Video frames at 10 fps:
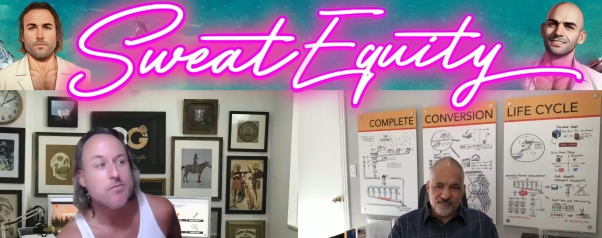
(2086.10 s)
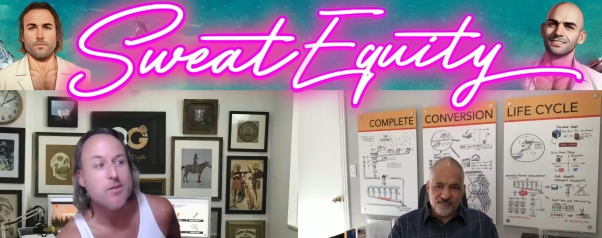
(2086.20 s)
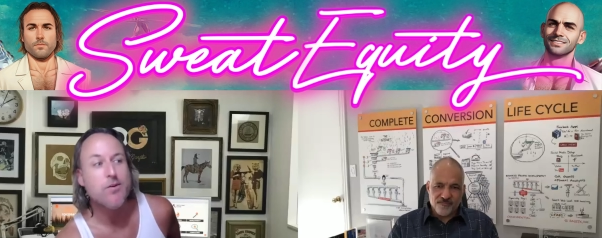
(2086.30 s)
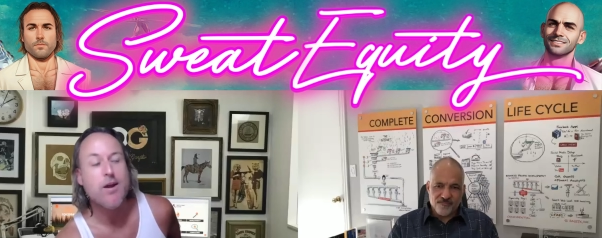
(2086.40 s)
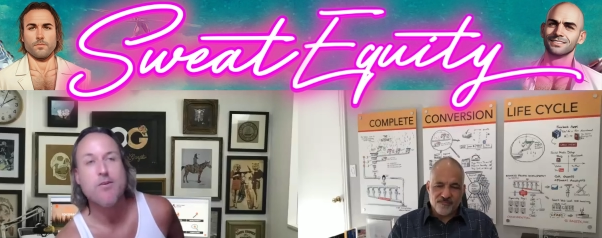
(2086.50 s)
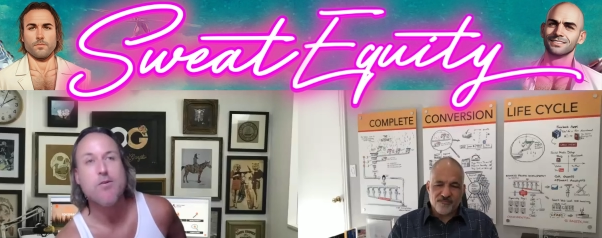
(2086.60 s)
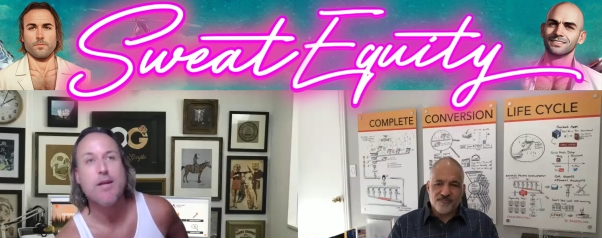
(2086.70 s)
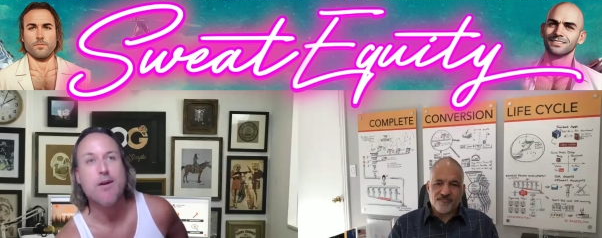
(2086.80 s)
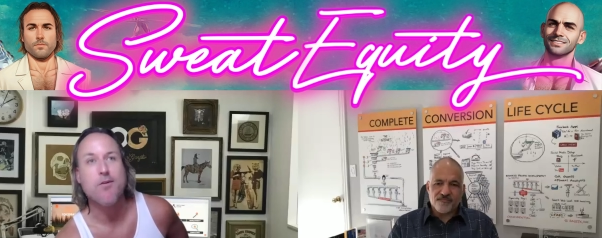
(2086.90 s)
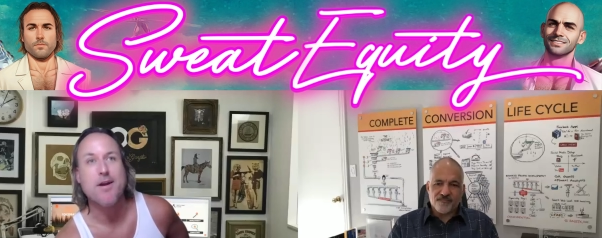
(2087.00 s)
Speaker 1: they're not
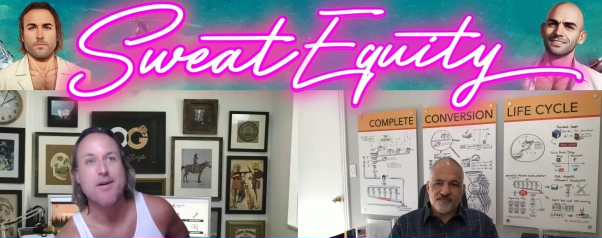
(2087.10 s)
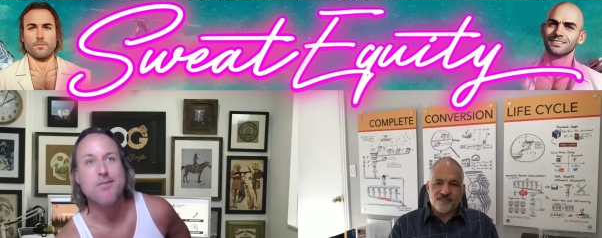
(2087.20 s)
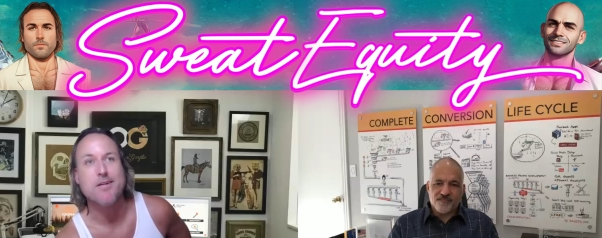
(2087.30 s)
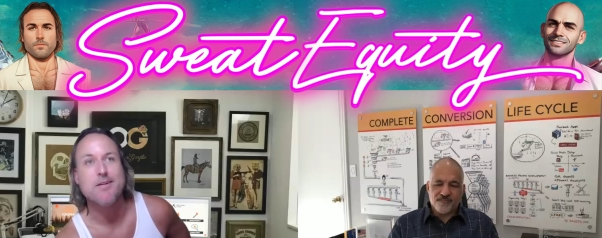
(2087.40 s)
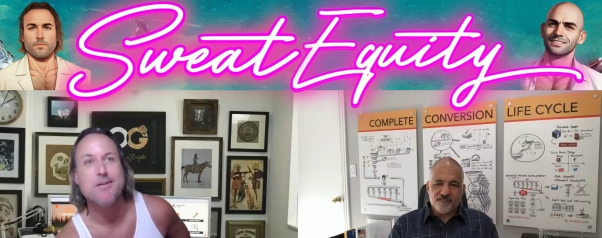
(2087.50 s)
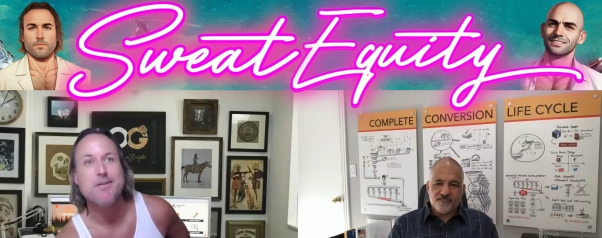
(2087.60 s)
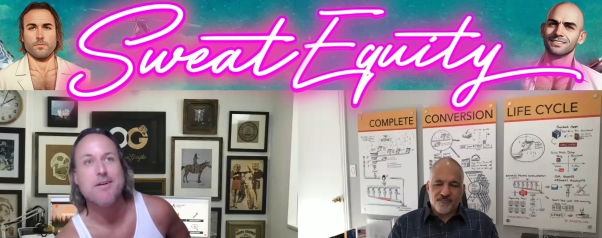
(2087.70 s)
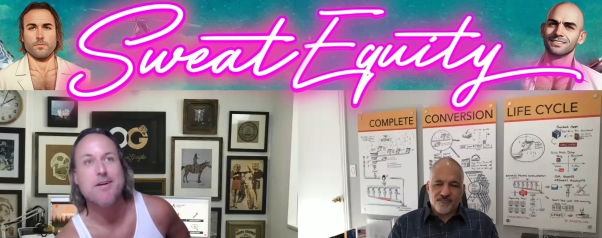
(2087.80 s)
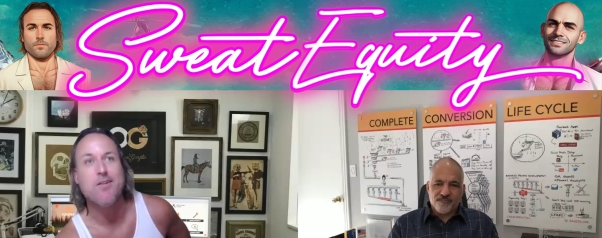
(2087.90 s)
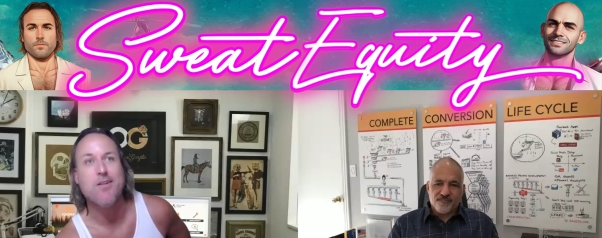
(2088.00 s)
doing it correctly
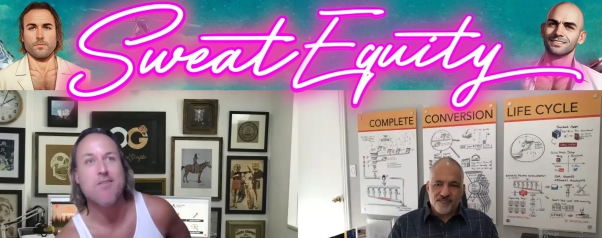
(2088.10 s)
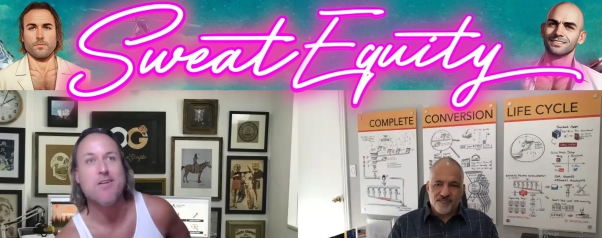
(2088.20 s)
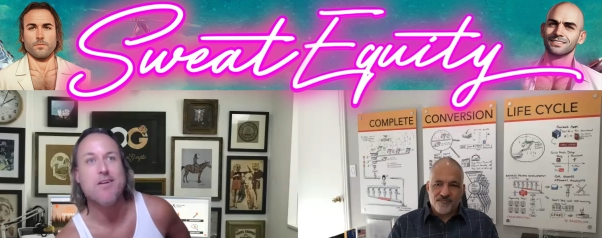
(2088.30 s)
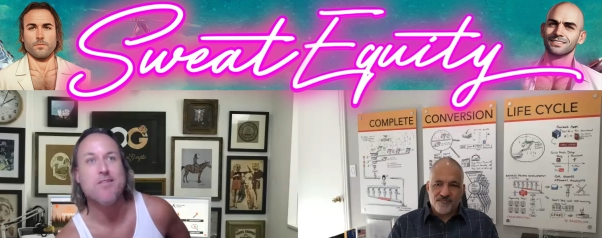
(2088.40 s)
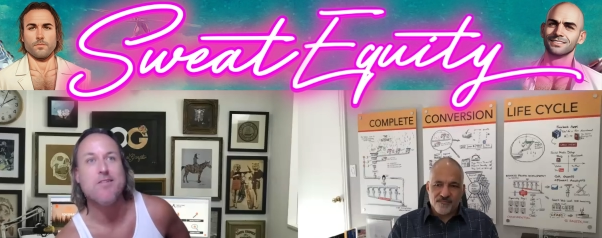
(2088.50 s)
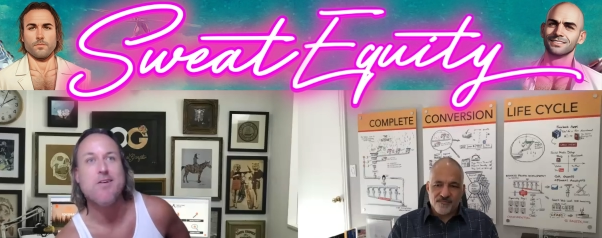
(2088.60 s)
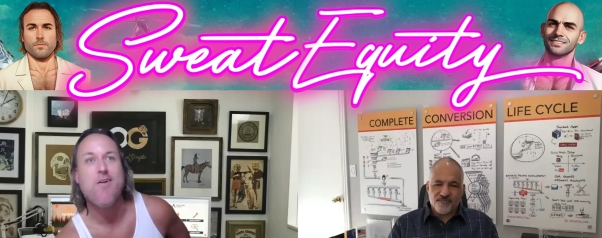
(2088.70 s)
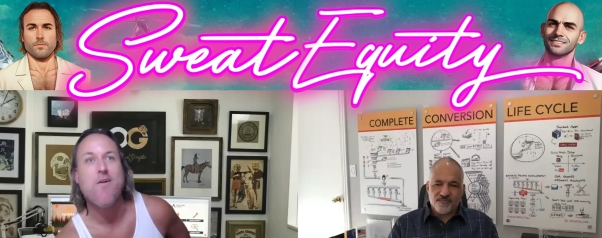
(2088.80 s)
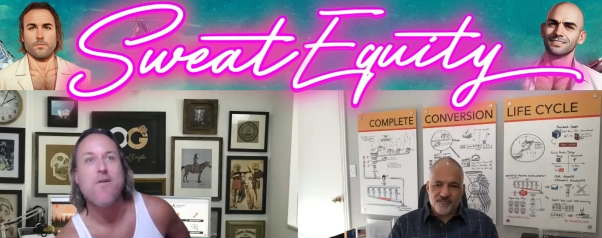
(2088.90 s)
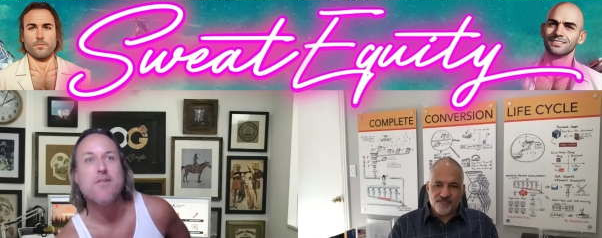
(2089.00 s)
in a lot of these,
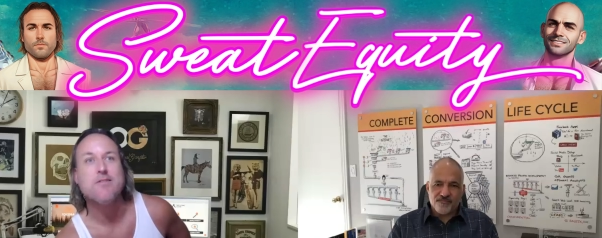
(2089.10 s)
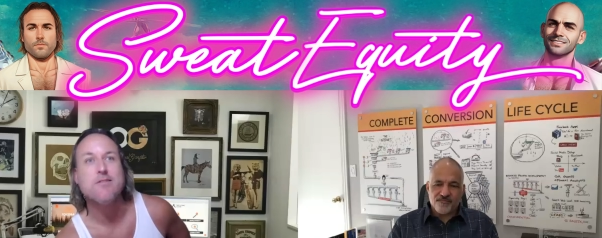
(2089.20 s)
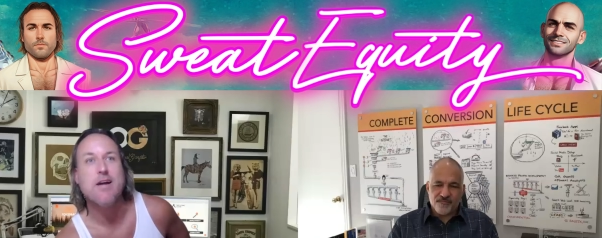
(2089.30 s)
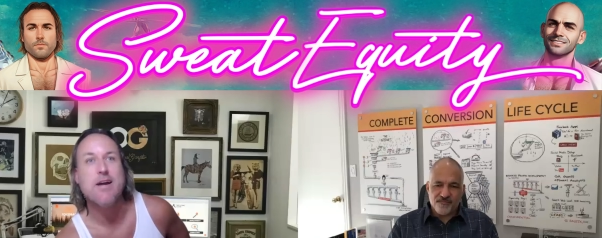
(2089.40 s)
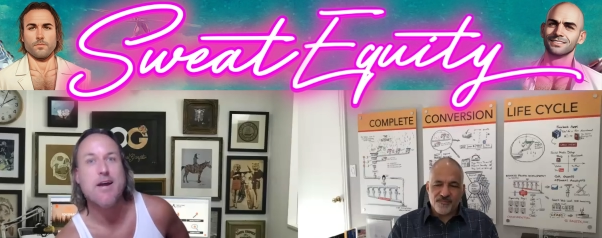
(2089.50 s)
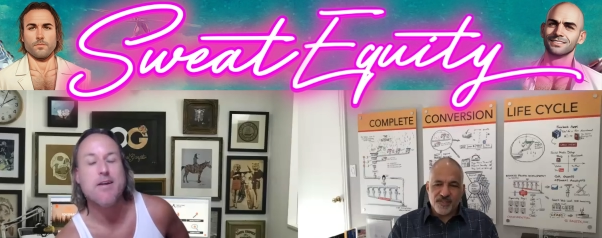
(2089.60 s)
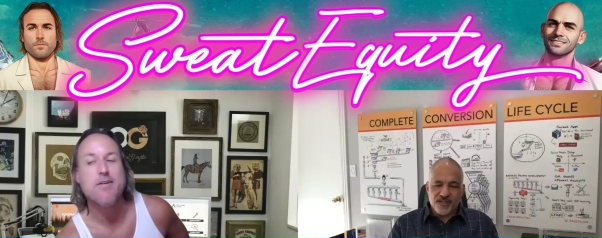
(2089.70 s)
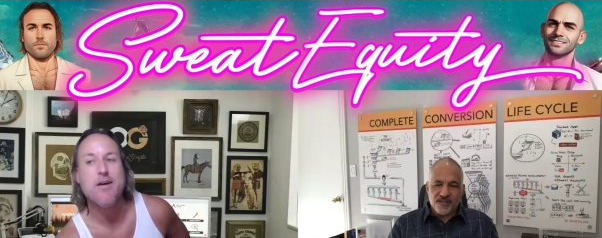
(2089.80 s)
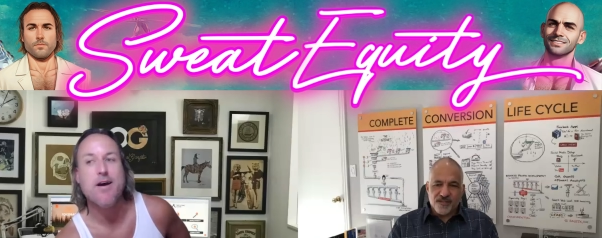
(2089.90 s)
and